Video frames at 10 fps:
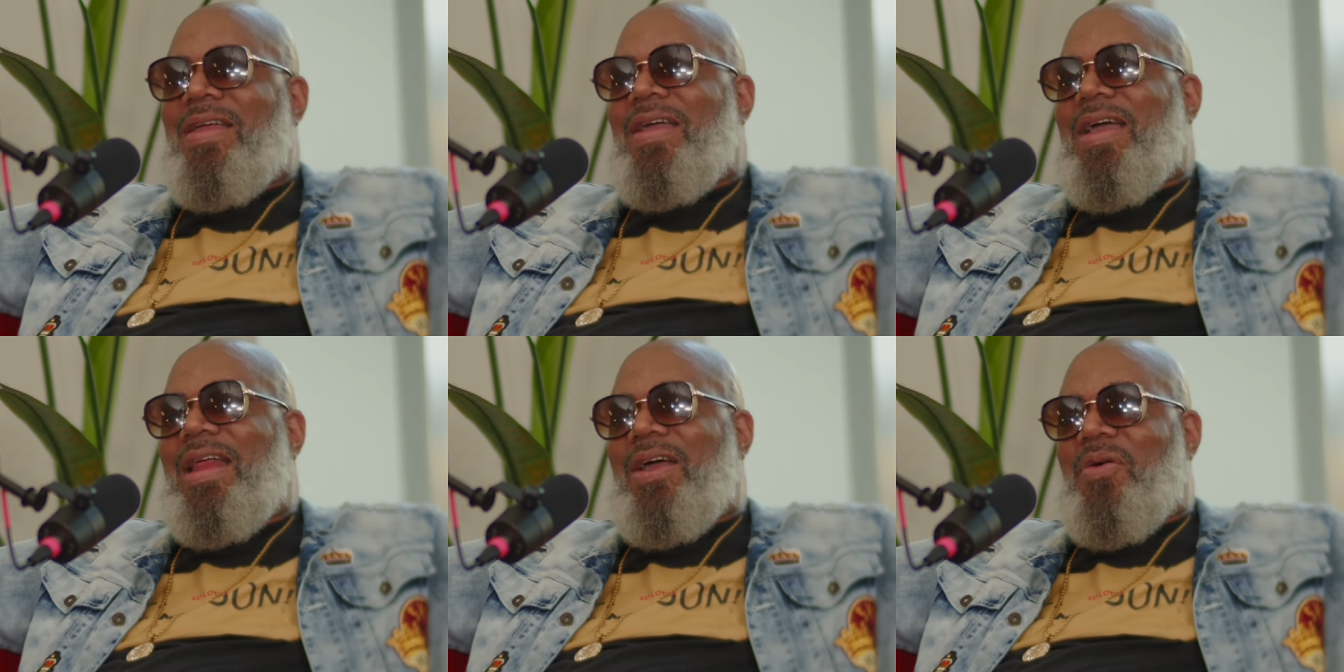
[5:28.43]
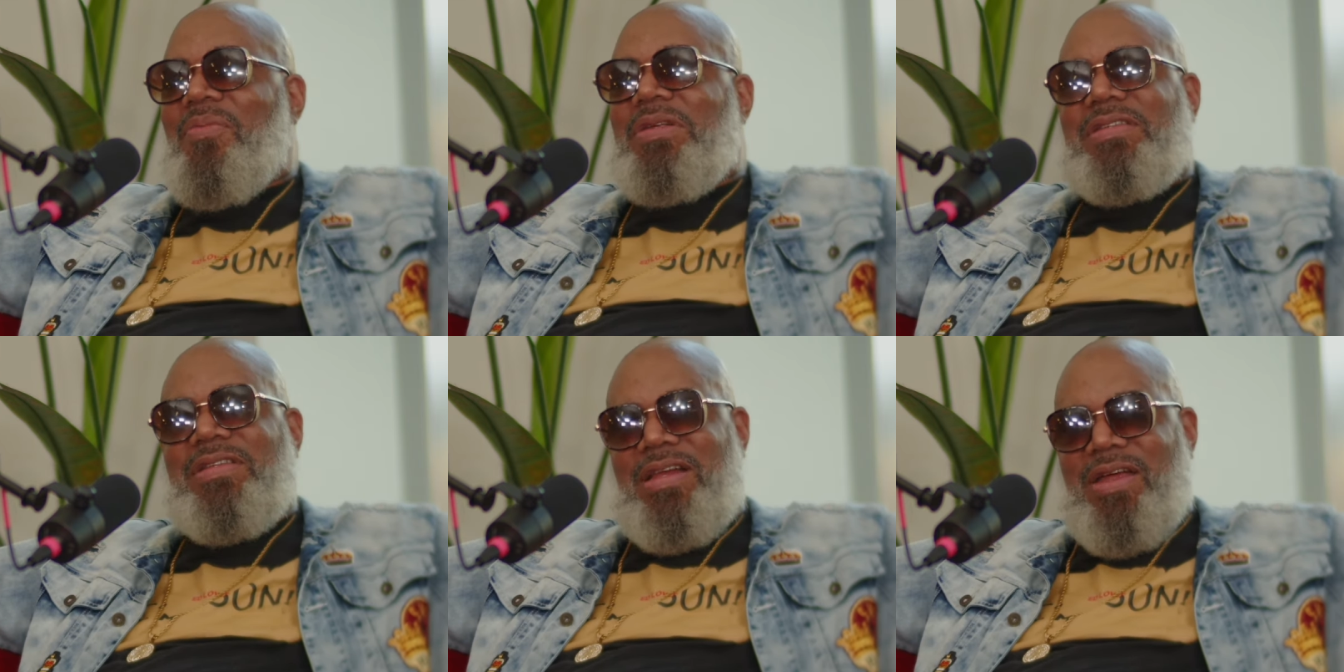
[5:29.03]
and I go, Mr.
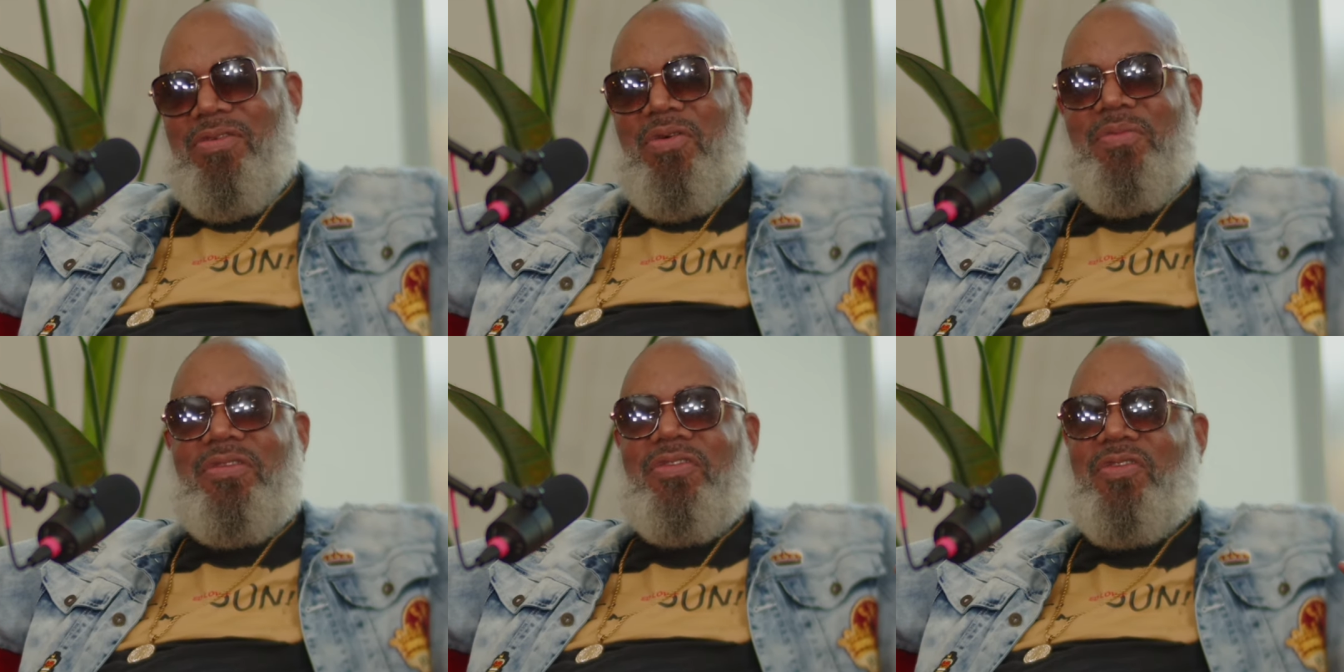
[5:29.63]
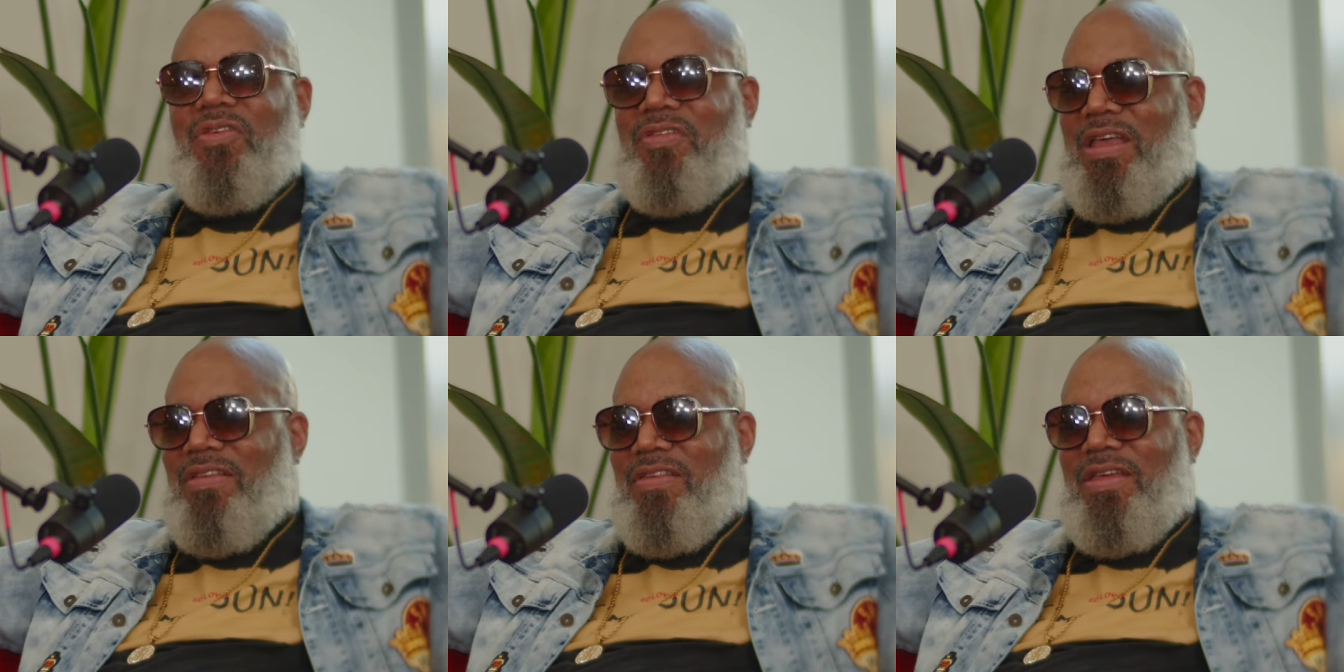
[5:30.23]
De Niro, Mr.
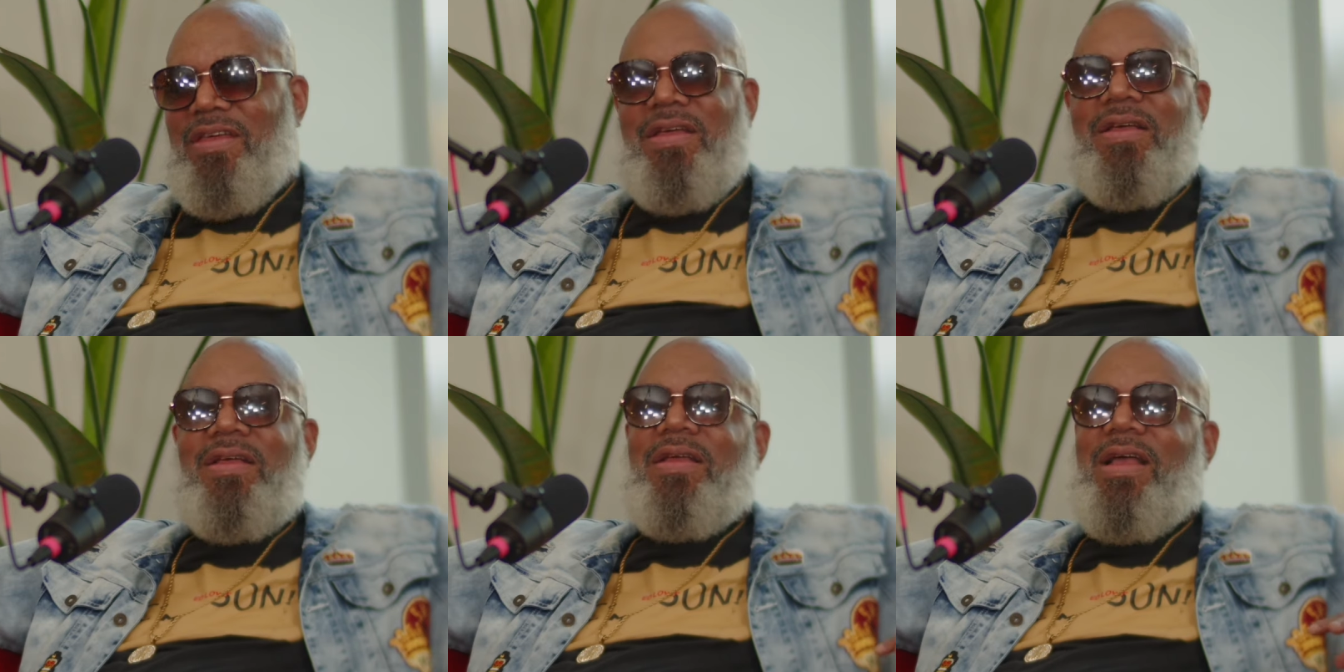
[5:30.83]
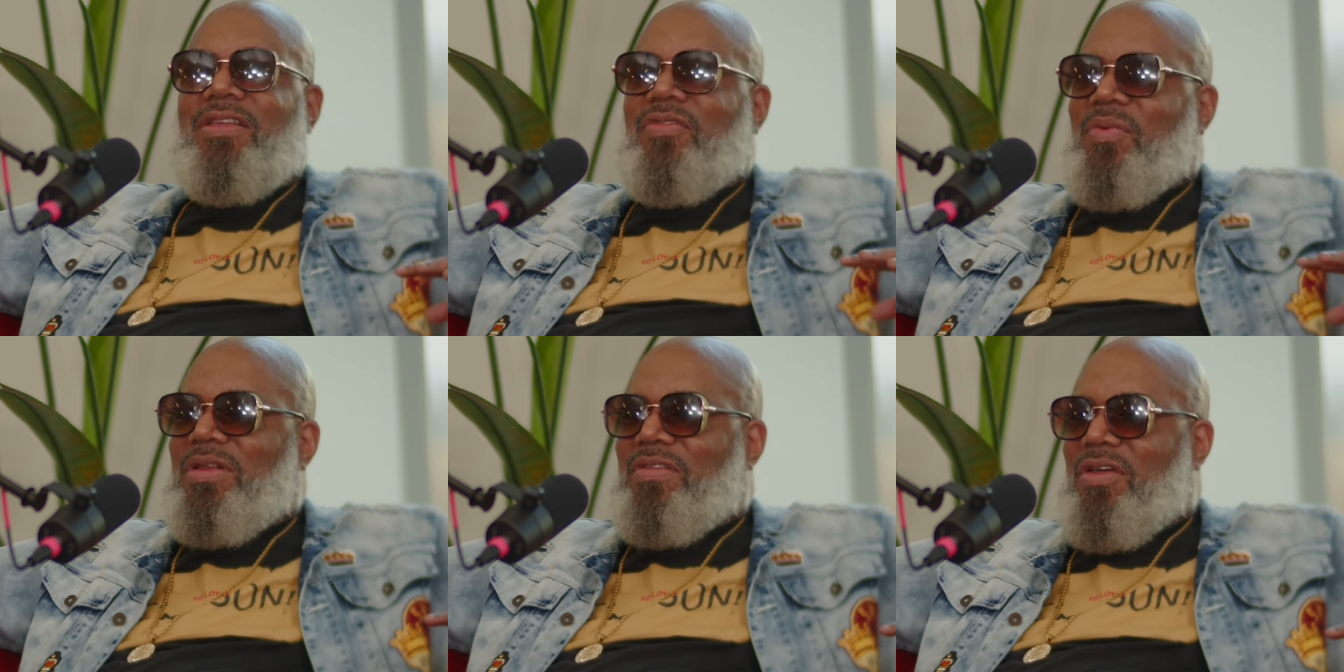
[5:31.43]
Scorsese, I just
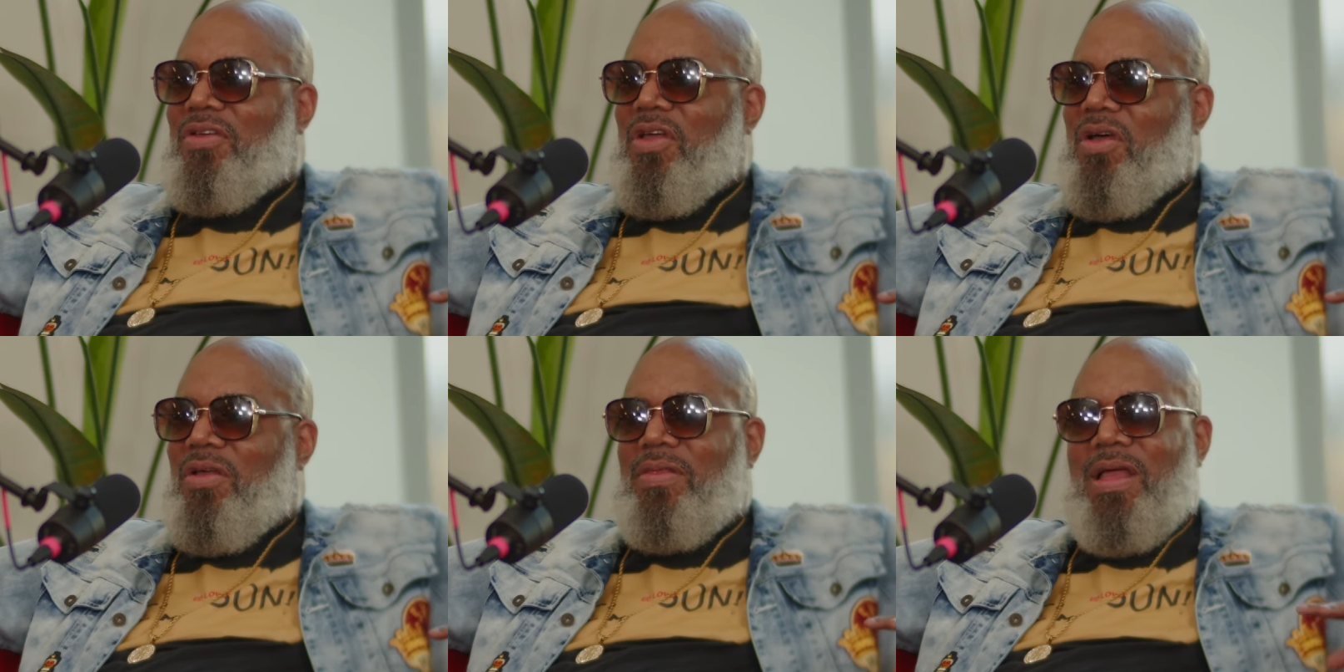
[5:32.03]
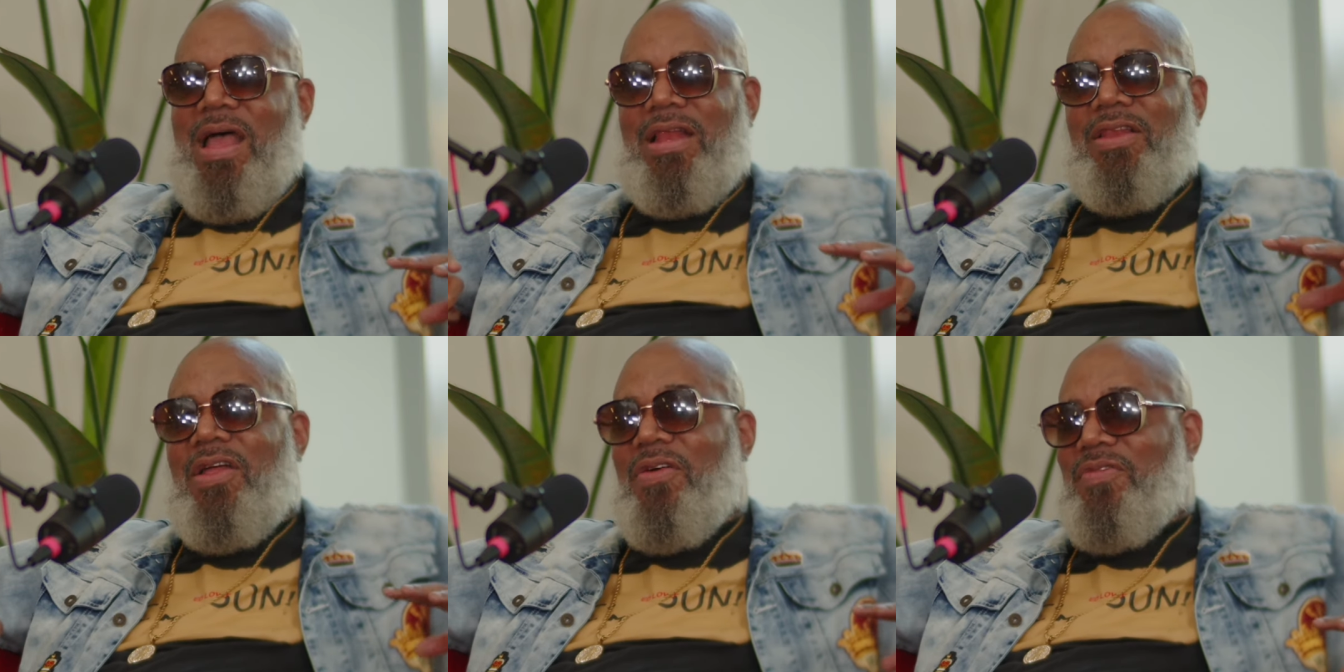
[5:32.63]
want to tell y'all, I
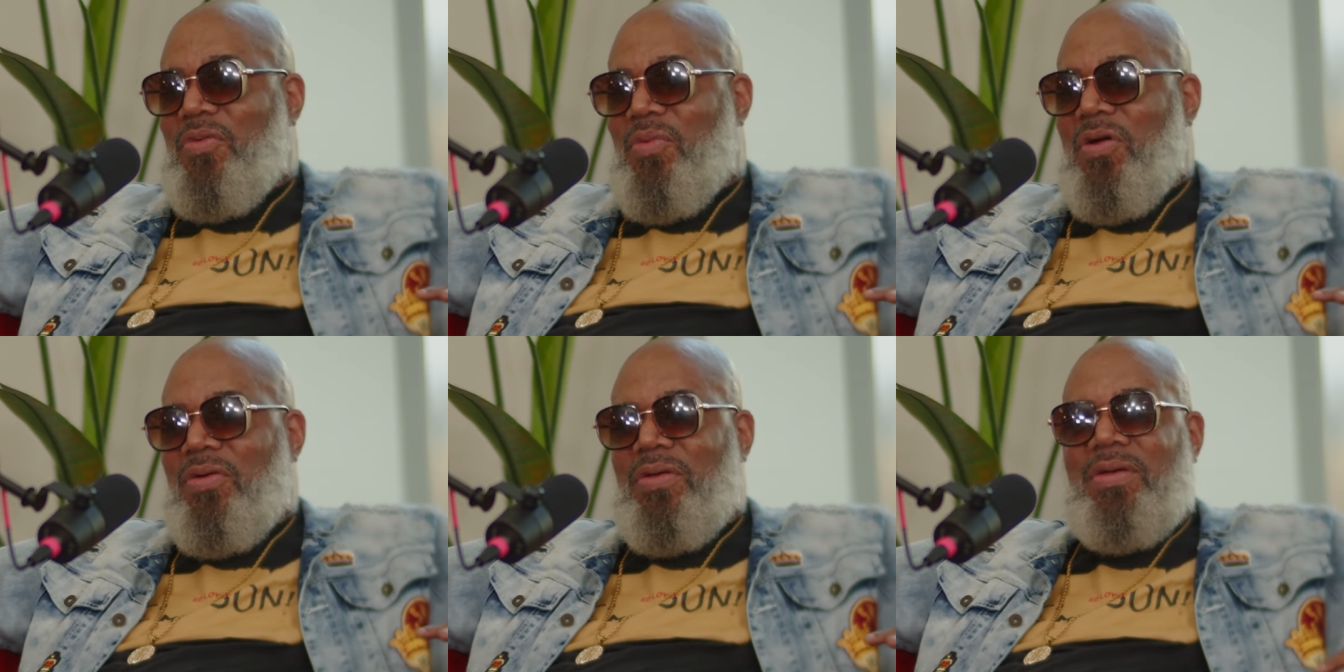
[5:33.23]
love your work.